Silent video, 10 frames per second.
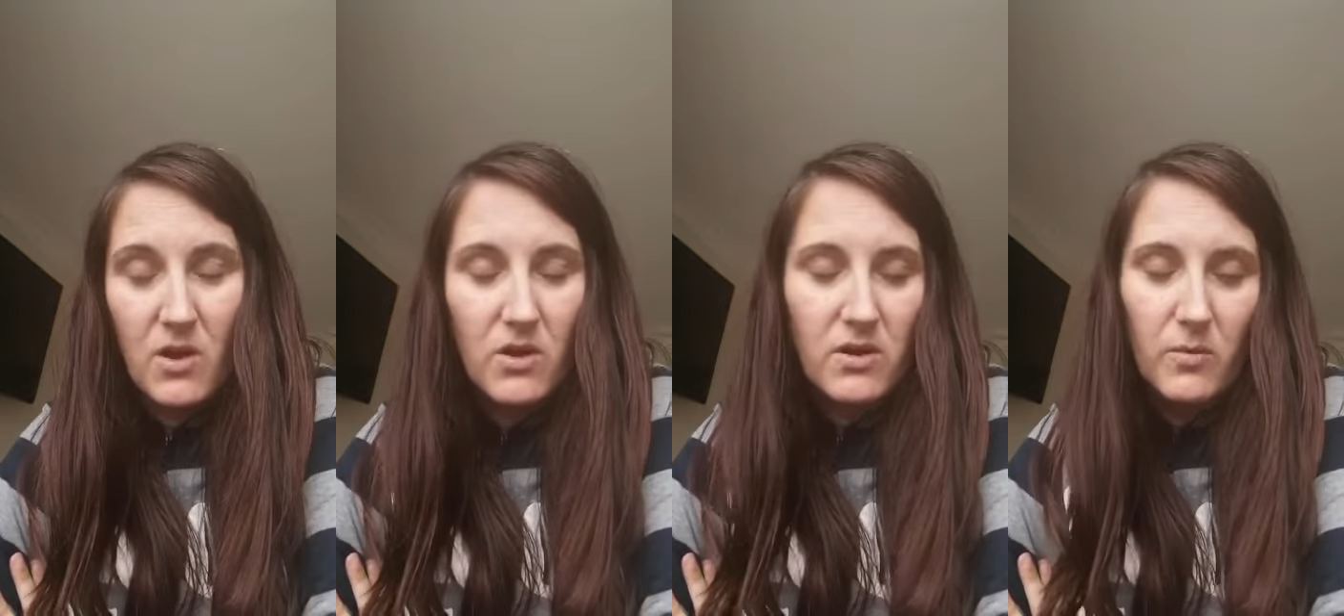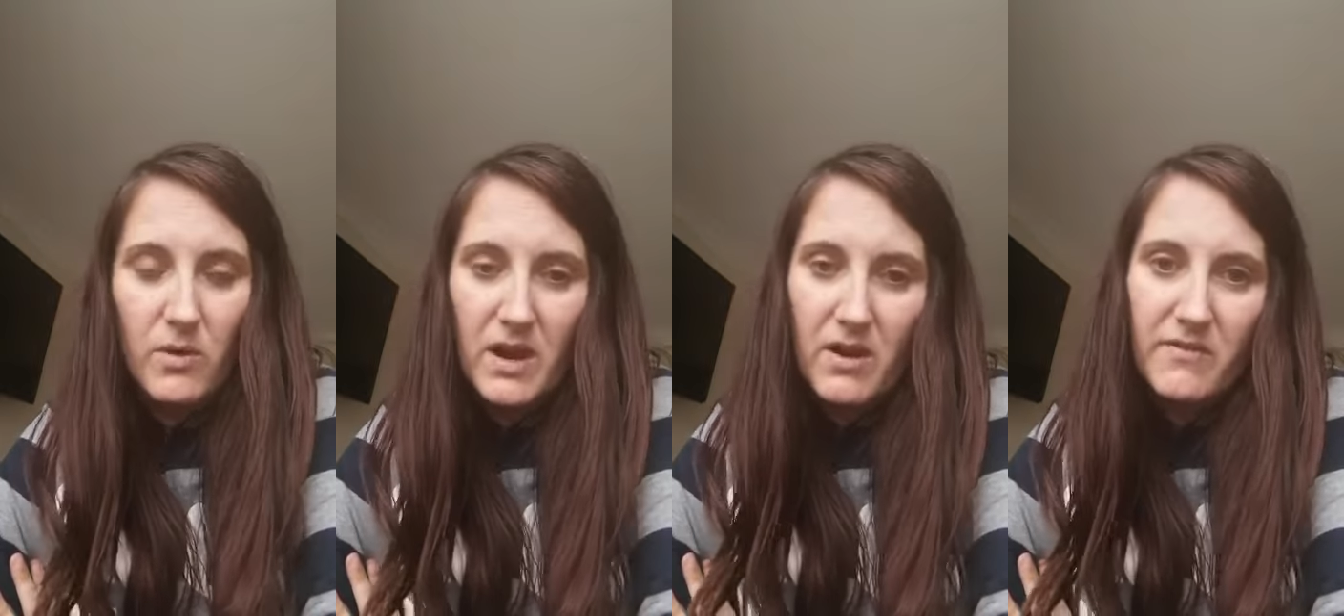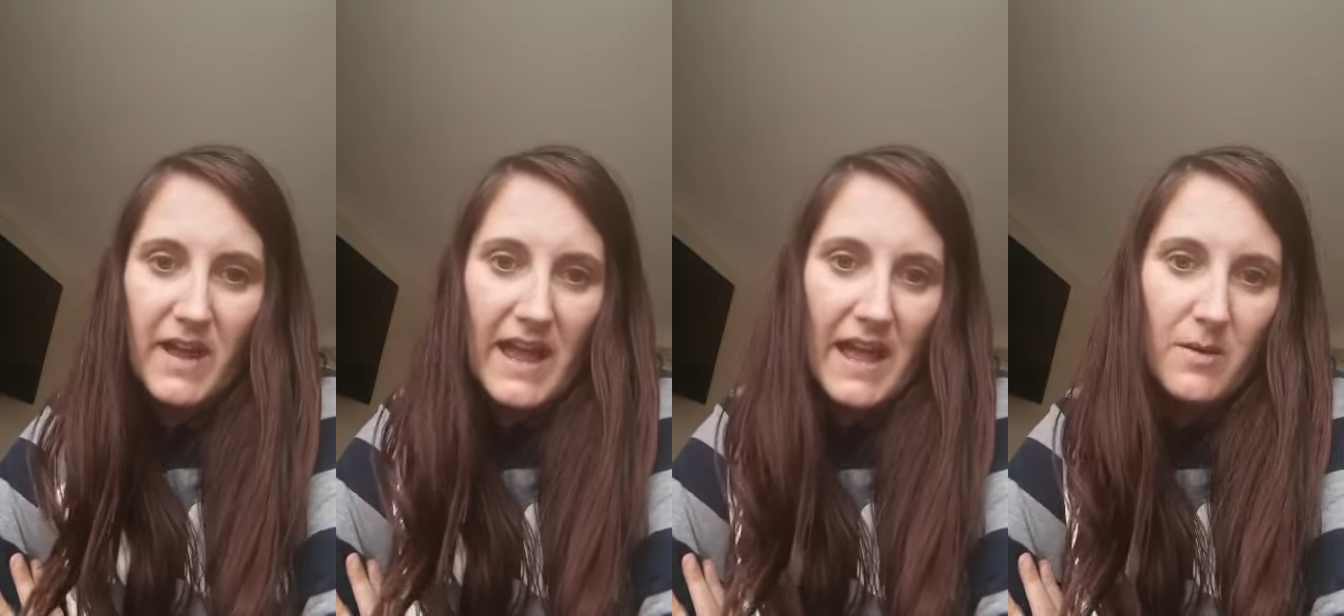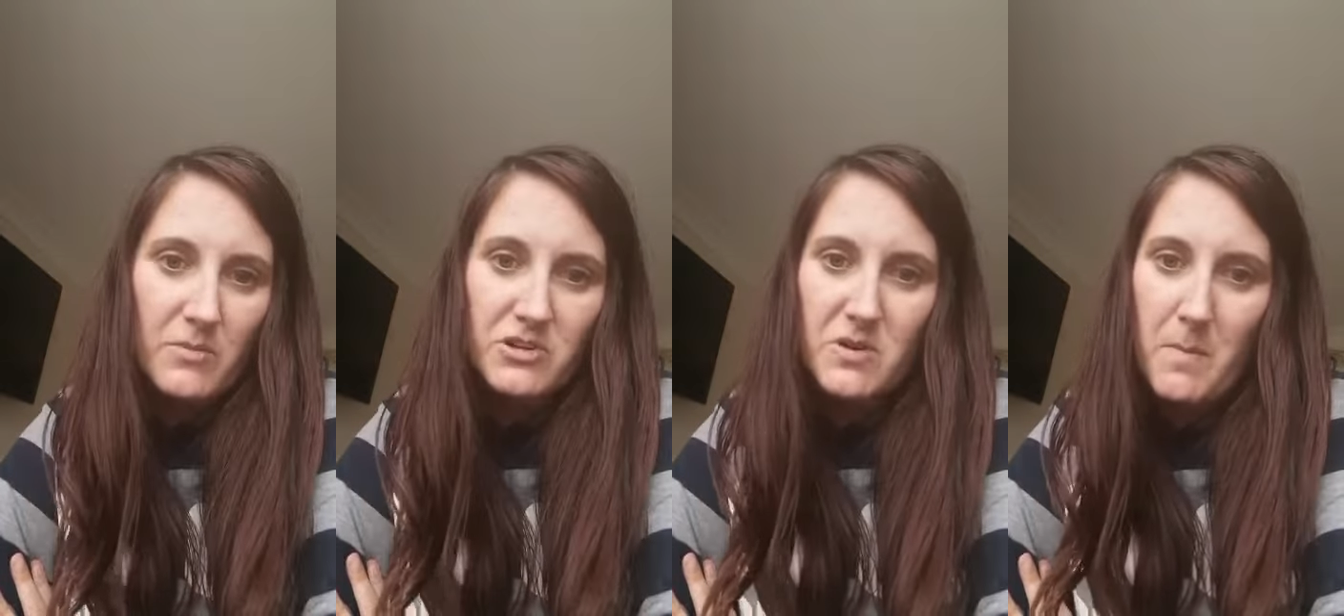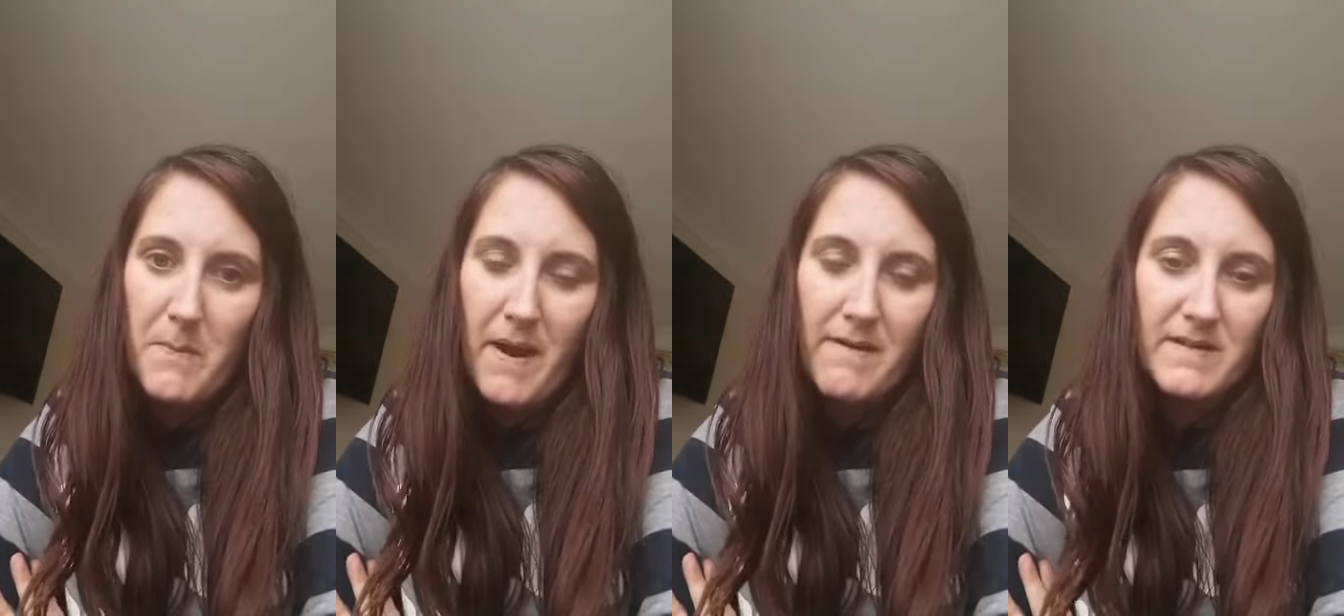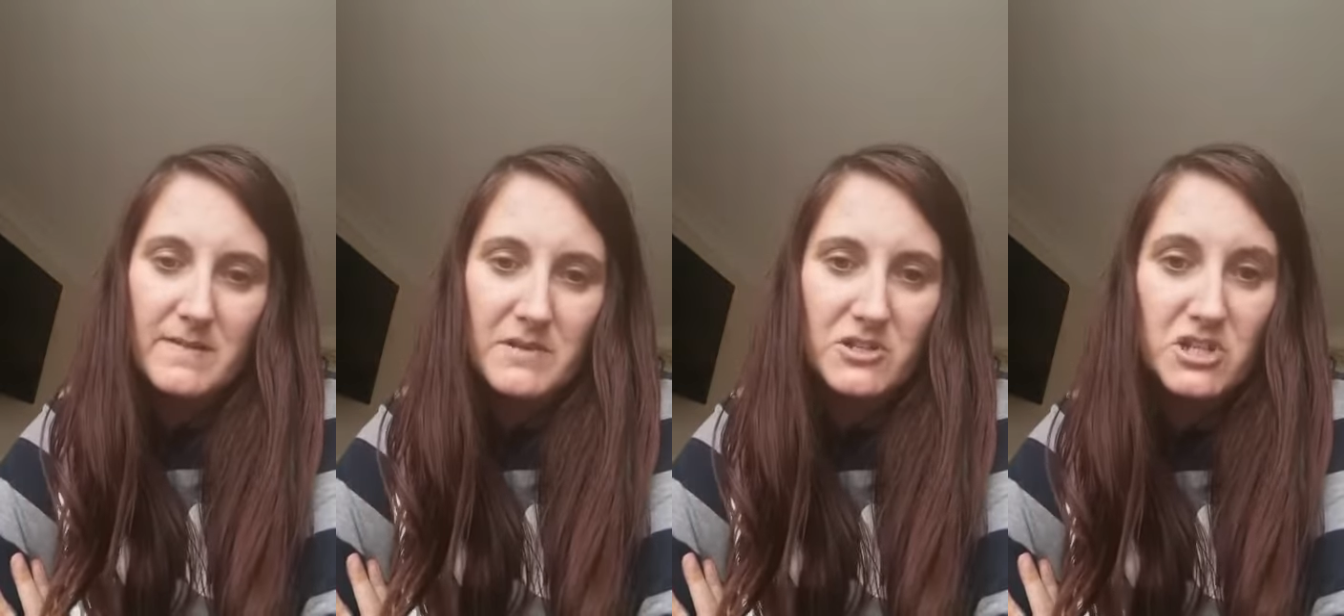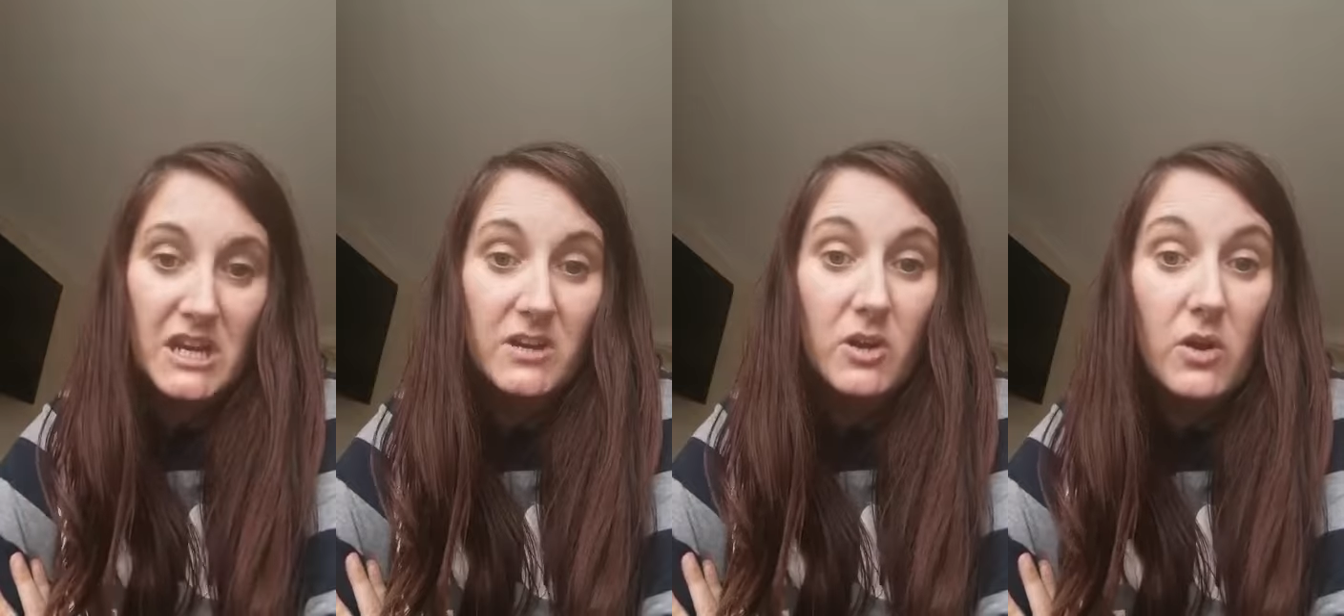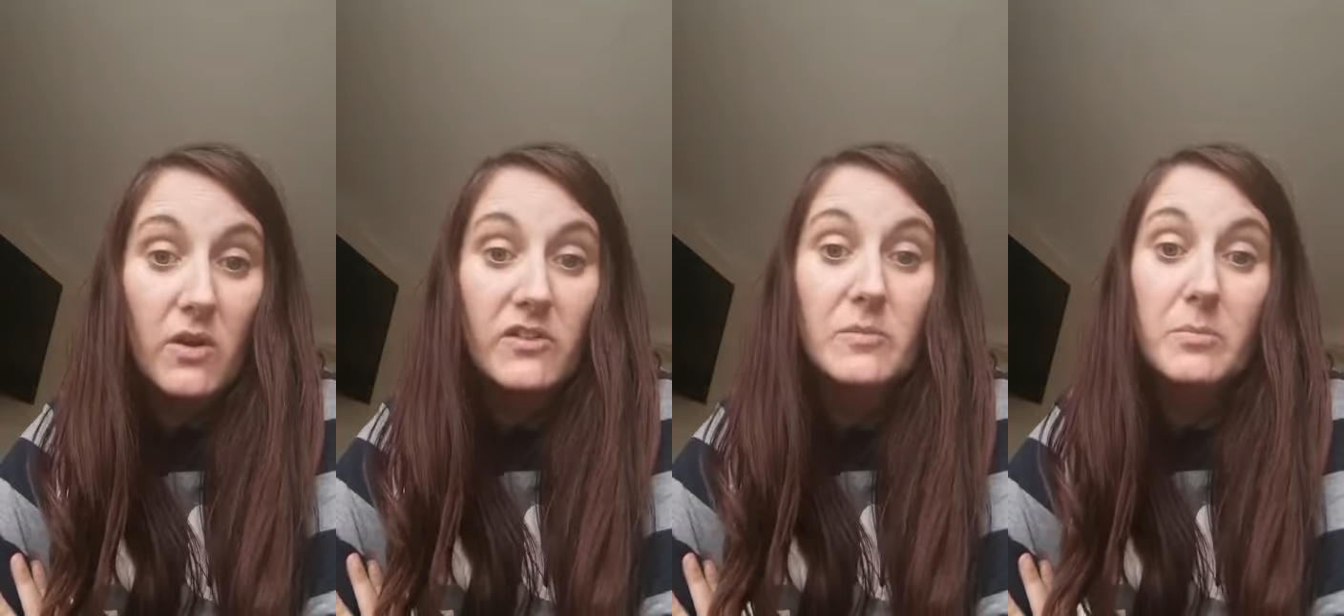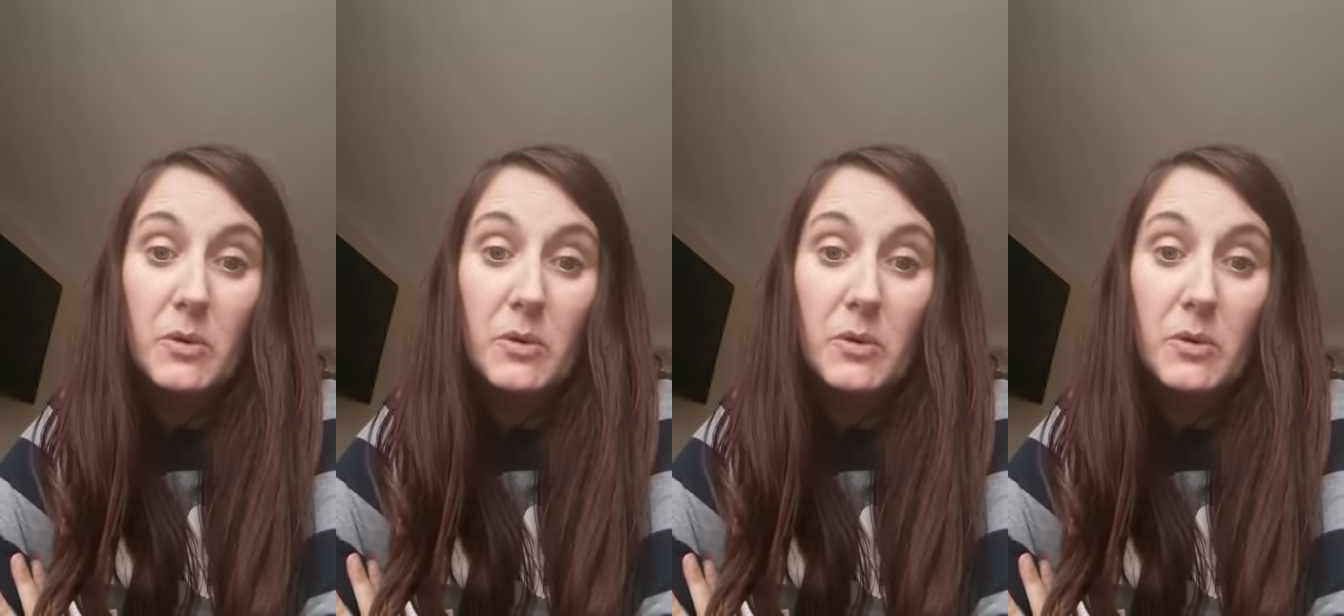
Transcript: unaware of how much embarrassment she had caused